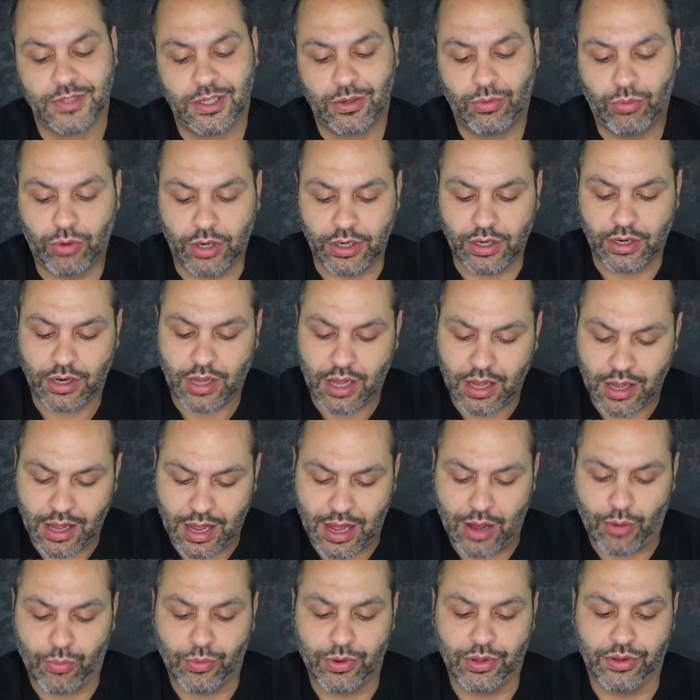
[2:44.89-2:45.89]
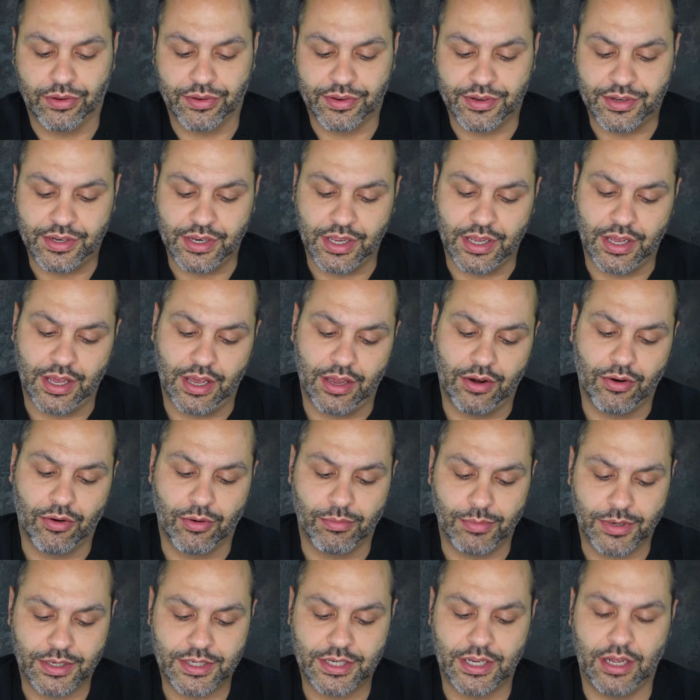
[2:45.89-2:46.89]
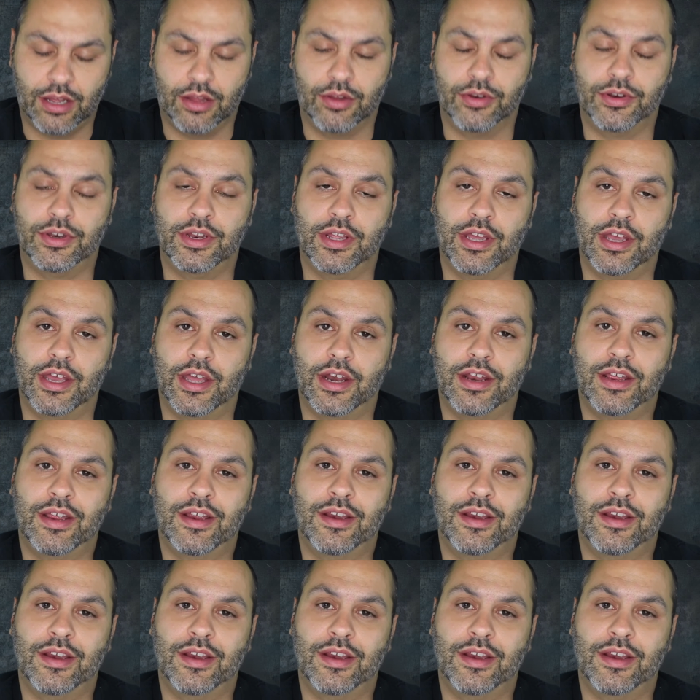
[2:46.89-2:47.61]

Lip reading: what Hot Wheels did or Mattel did